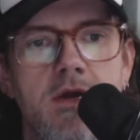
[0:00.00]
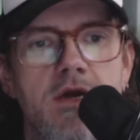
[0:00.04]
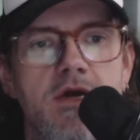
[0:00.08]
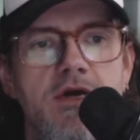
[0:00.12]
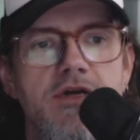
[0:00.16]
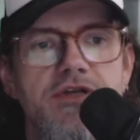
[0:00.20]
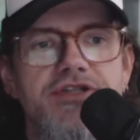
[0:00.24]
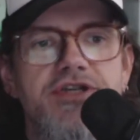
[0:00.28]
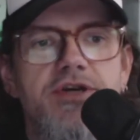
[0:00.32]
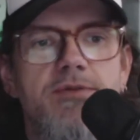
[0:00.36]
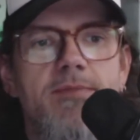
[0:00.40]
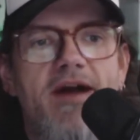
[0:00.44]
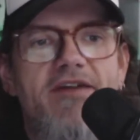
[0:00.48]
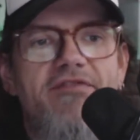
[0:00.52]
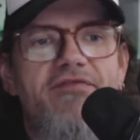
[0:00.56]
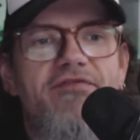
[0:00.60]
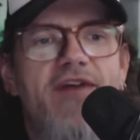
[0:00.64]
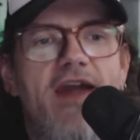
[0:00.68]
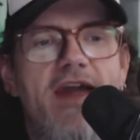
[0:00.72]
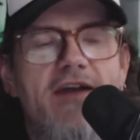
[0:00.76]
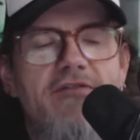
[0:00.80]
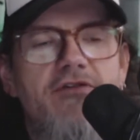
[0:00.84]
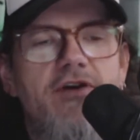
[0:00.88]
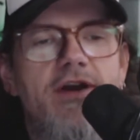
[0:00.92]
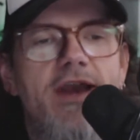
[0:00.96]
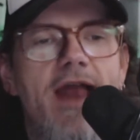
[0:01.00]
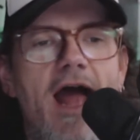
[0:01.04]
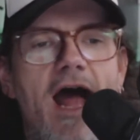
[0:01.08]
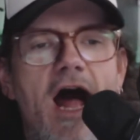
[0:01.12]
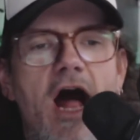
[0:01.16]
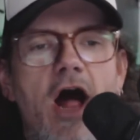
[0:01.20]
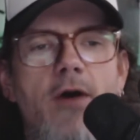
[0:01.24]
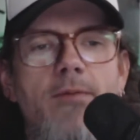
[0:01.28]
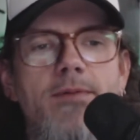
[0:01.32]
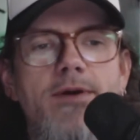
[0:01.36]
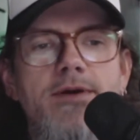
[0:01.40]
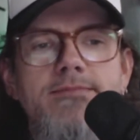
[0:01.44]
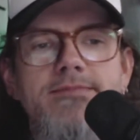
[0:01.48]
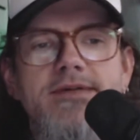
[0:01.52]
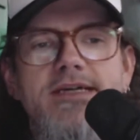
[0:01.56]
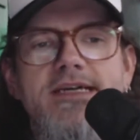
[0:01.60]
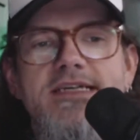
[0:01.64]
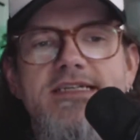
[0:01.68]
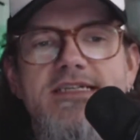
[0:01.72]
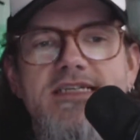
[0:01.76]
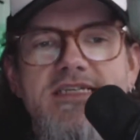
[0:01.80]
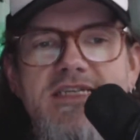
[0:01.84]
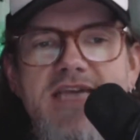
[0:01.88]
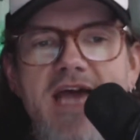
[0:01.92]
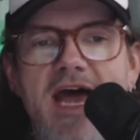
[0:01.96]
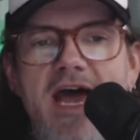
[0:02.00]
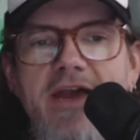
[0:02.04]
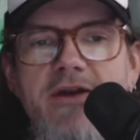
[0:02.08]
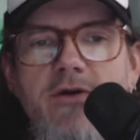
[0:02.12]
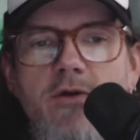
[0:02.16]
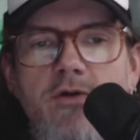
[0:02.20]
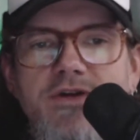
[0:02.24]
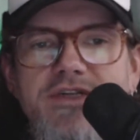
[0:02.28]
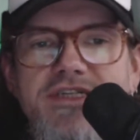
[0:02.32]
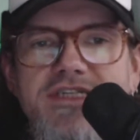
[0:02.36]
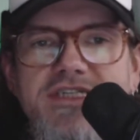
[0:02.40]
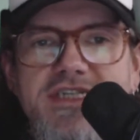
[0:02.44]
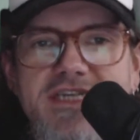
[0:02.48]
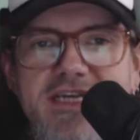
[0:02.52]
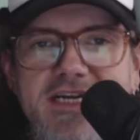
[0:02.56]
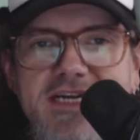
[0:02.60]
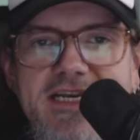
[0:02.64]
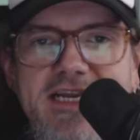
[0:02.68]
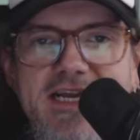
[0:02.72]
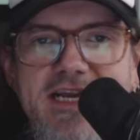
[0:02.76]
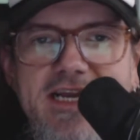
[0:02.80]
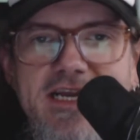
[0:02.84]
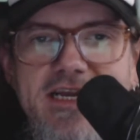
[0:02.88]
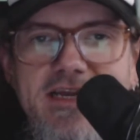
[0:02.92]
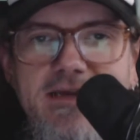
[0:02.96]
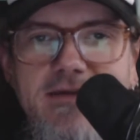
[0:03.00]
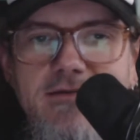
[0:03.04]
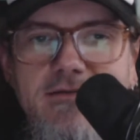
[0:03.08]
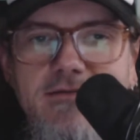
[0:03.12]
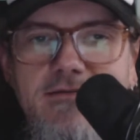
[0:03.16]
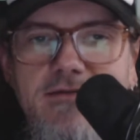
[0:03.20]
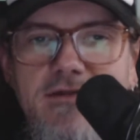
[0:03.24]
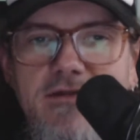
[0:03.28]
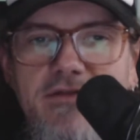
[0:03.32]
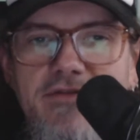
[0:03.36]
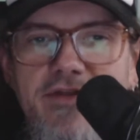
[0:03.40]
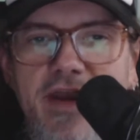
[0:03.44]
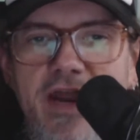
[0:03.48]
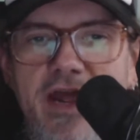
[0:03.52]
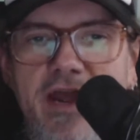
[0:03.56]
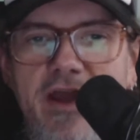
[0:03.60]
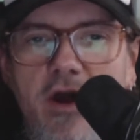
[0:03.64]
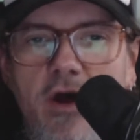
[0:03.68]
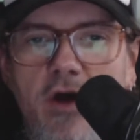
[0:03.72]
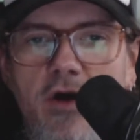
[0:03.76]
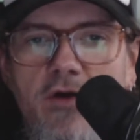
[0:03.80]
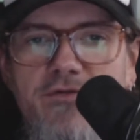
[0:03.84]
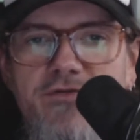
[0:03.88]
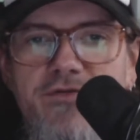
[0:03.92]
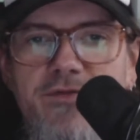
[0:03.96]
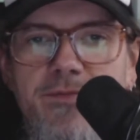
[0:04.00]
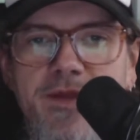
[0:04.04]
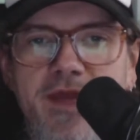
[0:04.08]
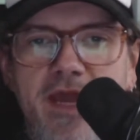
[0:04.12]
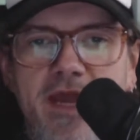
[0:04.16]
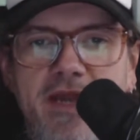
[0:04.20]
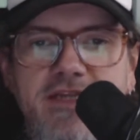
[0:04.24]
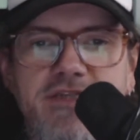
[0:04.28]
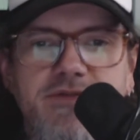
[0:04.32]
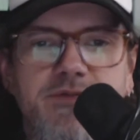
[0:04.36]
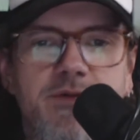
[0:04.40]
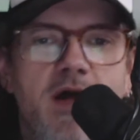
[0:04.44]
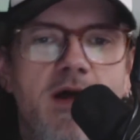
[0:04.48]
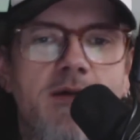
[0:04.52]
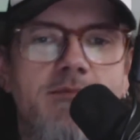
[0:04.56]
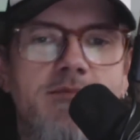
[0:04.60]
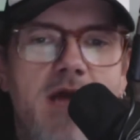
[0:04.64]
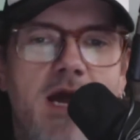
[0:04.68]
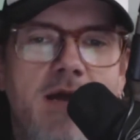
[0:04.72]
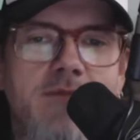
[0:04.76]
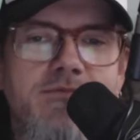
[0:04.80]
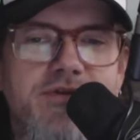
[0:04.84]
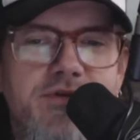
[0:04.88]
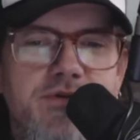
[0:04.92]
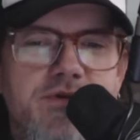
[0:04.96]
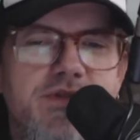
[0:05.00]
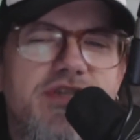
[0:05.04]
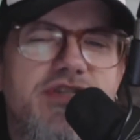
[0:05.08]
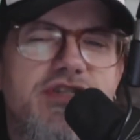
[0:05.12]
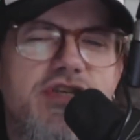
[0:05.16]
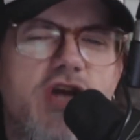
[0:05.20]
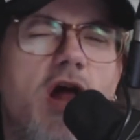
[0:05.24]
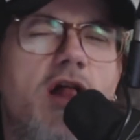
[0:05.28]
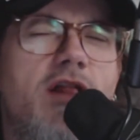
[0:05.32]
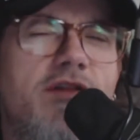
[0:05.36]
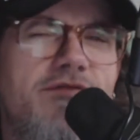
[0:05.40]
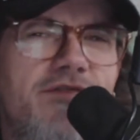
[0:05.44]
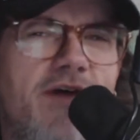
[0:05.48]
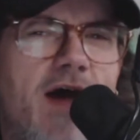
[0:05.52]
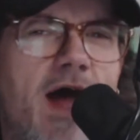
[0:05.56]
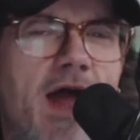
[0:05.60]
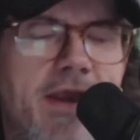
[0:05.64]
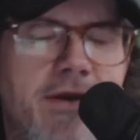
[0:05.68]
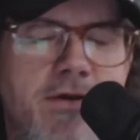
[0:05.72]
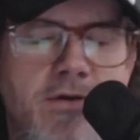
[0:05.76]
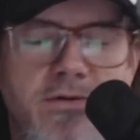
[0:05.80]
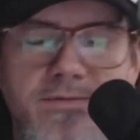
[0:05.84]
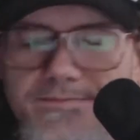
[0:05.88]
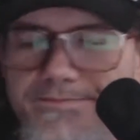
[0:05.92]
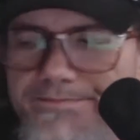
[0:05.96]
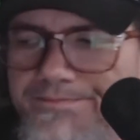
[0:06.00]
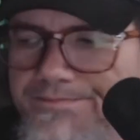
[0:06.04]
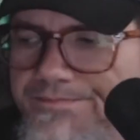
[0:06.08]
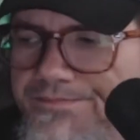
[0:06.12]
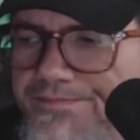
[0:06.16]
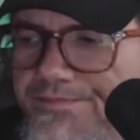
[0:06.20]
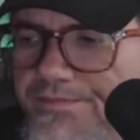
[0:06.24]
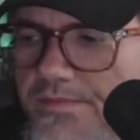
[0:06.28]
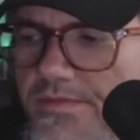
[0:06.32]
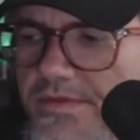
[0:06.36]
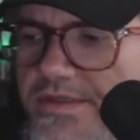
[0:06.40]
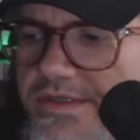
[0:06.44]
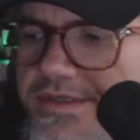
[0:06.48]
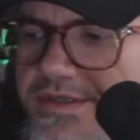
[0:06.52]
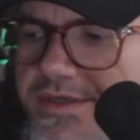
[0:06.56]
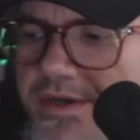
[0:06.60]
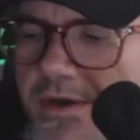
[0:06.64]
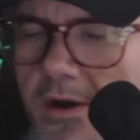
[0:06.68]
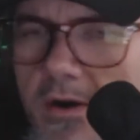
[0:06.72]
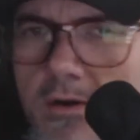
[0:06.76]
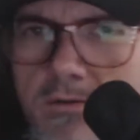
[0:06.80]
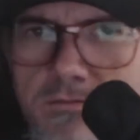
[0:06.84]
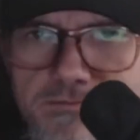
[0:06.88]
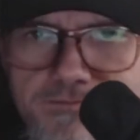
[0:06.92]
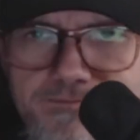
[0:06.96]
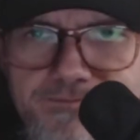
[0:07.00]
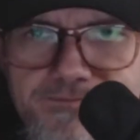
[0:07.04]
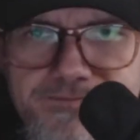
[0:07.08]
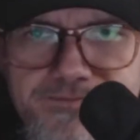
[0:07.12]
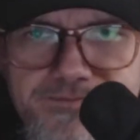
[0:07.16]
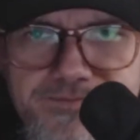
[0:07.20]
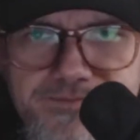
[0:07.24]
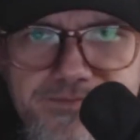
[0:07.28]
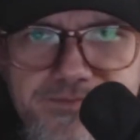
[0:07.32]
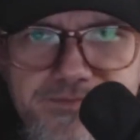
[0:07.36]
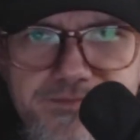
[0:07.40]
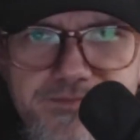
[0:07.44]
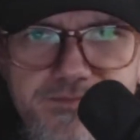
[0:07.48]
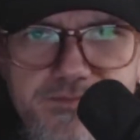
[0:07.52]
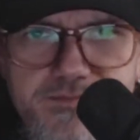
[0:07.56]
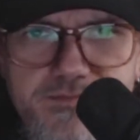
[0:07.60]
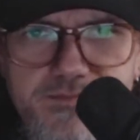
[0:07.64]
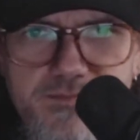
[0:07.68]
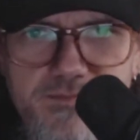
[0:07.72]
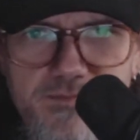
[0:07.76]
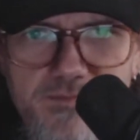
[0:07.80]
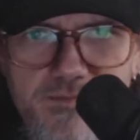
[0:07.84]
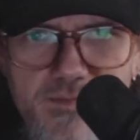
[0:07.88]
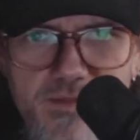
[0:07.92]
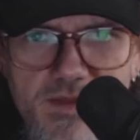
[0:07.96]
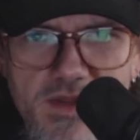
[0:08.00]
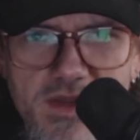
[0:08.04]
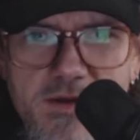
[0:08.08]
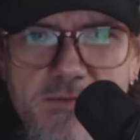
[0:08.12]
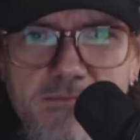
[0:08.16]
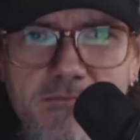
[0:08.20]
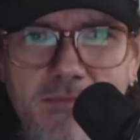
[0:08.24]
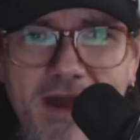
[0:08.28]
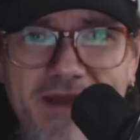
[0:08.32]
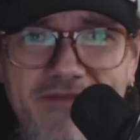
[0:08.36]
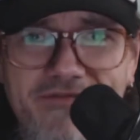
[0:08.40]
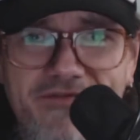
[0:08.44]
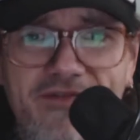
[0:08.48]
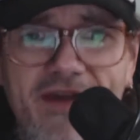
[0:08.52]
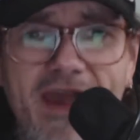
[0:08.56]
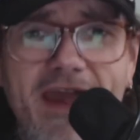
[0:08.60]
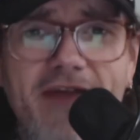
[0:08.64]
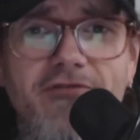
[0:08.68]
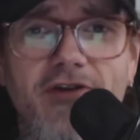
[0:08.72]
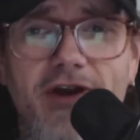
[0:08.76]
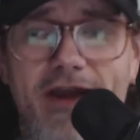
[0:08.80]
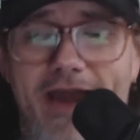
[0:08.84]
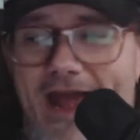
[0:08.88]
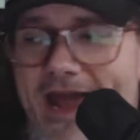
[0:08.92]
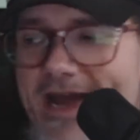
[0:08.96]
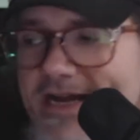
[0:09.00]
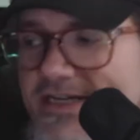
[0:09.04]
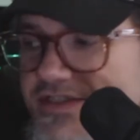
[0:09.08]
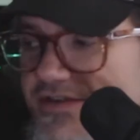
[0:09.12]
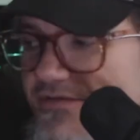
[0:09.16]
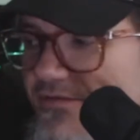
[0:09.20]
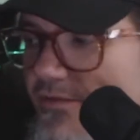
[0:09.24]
So my favorite album, cassette, or CD that I own from the 80s, well, I'm doing this all in vinyl. So my favorite as of